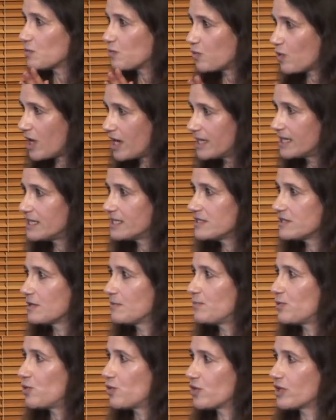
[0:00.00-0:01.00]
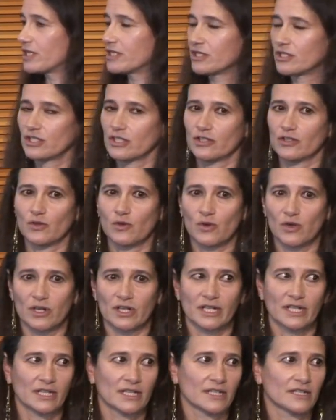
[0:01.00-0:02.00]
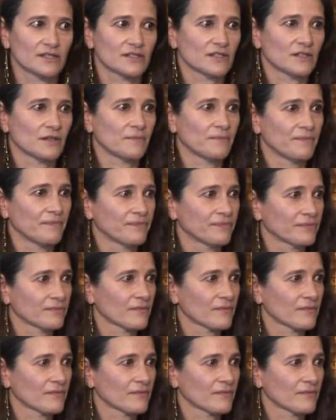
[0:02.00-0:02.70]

what is important to the organism.